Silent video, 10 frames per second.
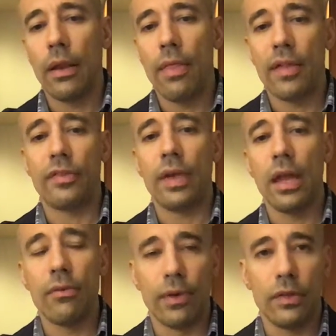that's the
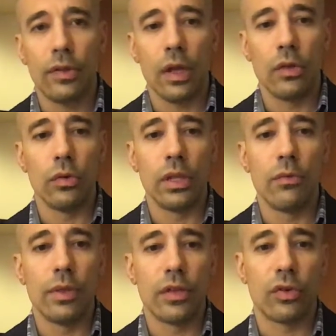end of it, and you
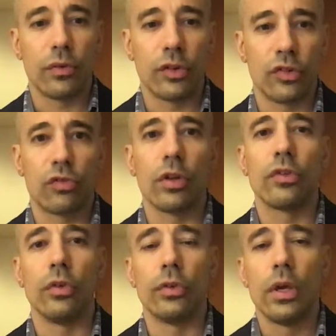leave with a sort of
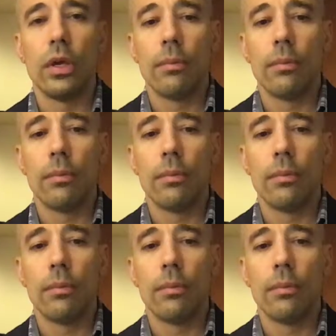disgruntled